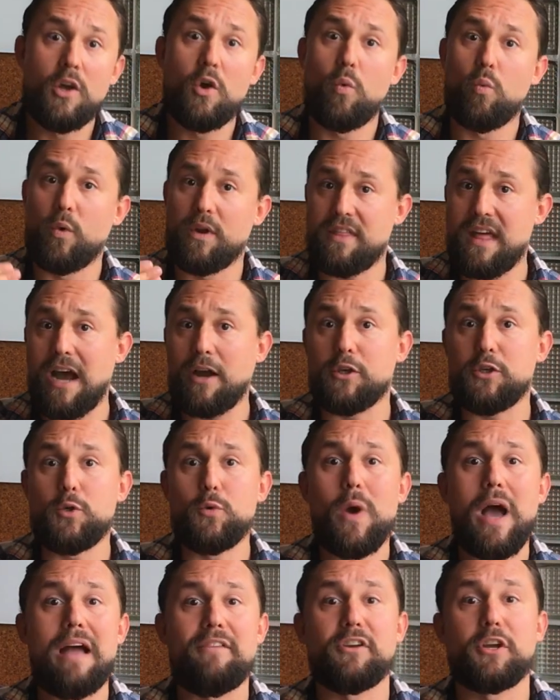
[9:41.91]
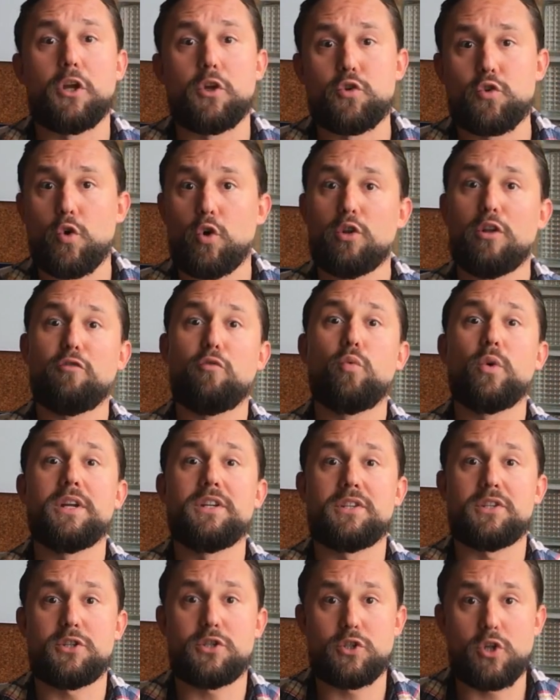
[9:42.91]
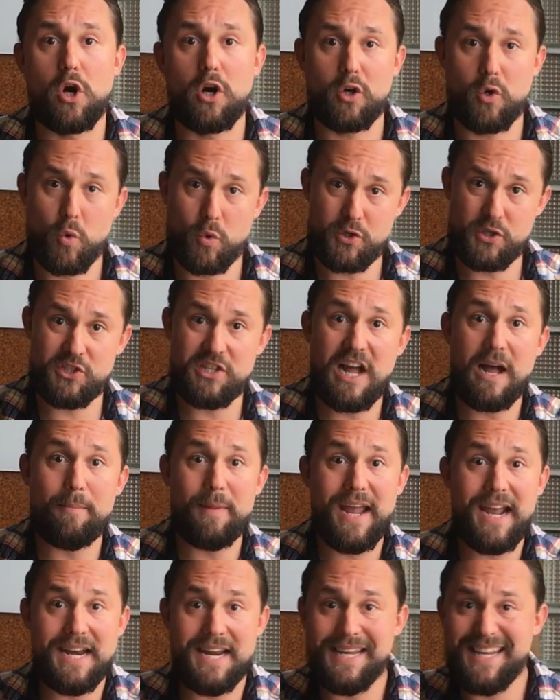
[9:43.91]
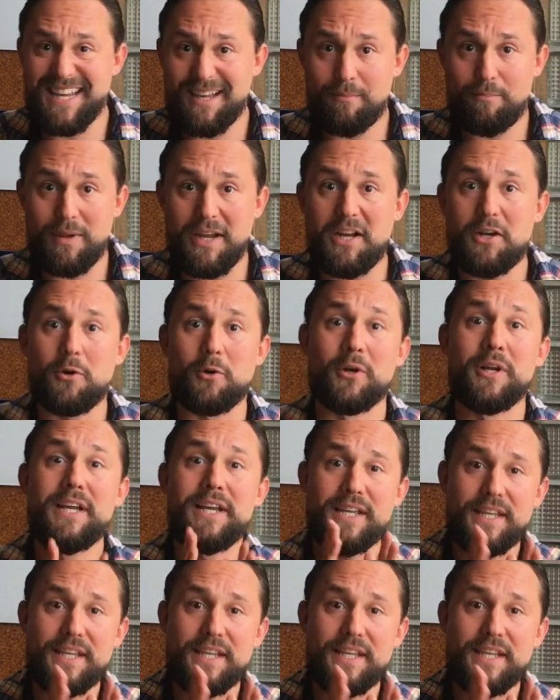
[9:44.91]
without you having control of when to start or stop any campaign or